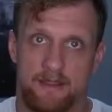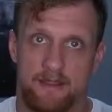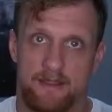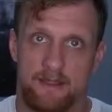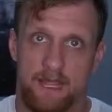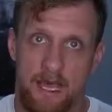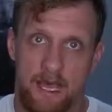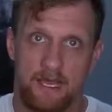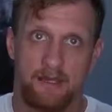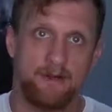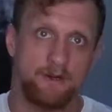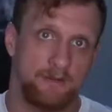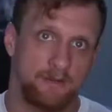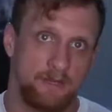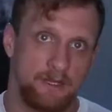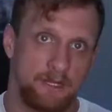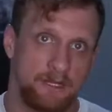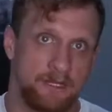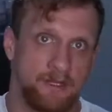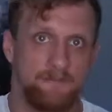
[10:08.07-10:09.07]
not
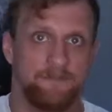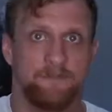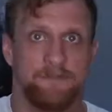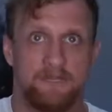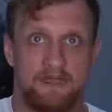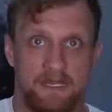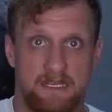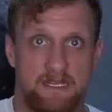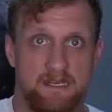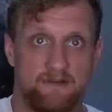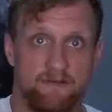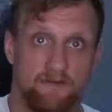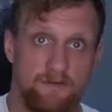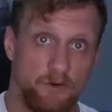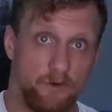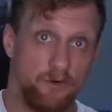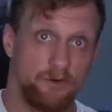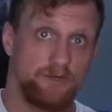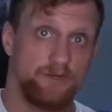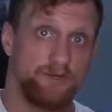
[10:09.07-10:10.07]
only the
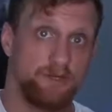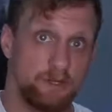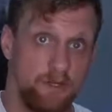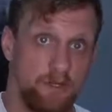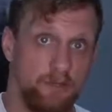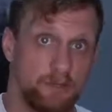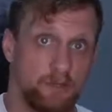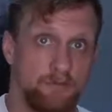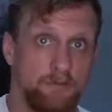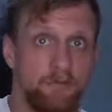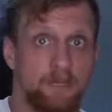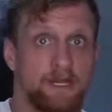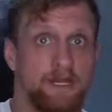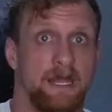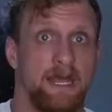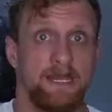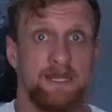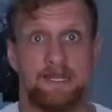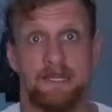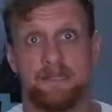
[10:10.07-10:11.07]
full tune, but
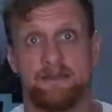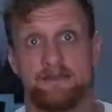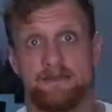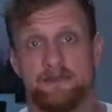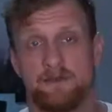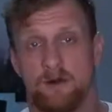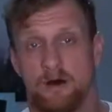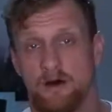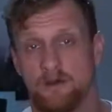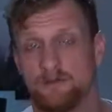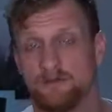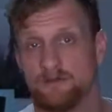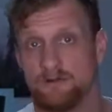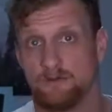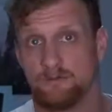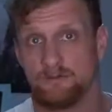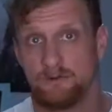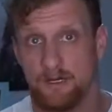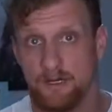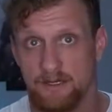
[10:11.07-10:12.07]
I need to
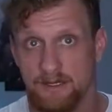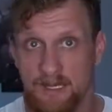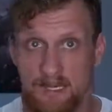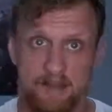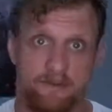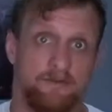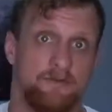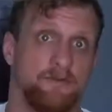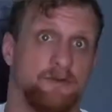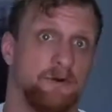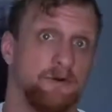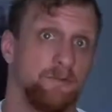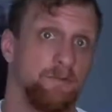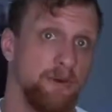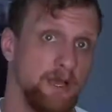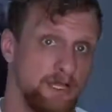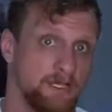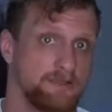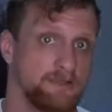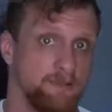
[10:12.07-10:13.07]
also run a full
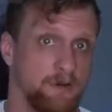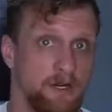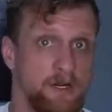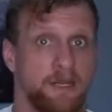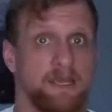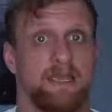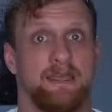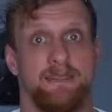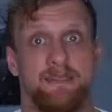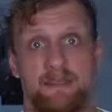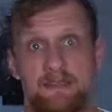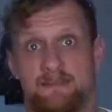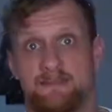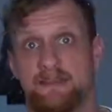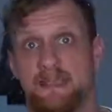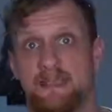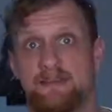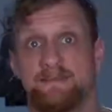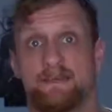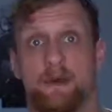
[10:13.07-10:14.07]
benchmark. In this
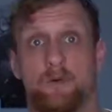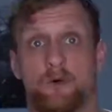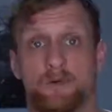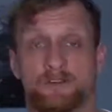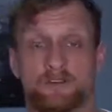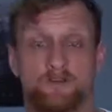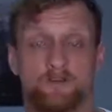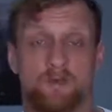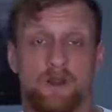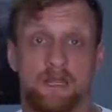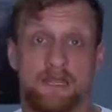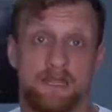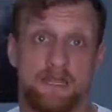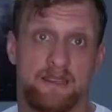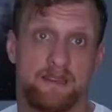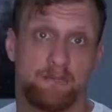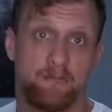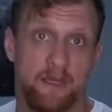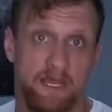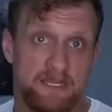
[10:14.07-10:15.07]
case, I wasn't running
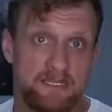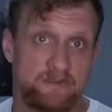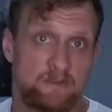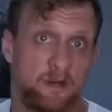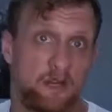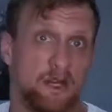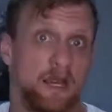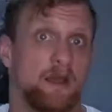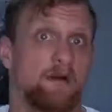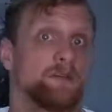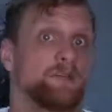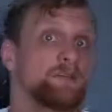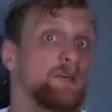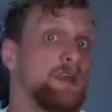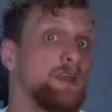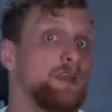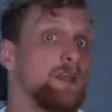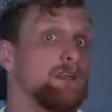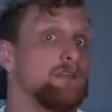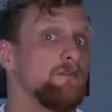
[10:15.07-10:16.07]
the benchmark, I was
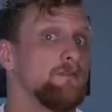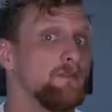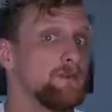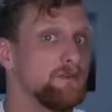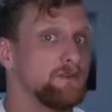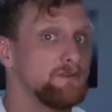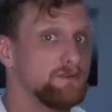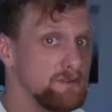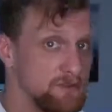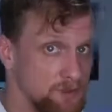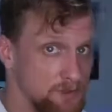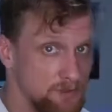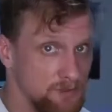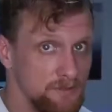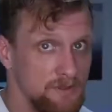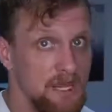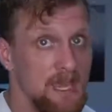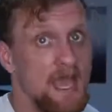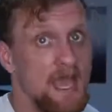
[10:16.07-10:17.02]
running the full tune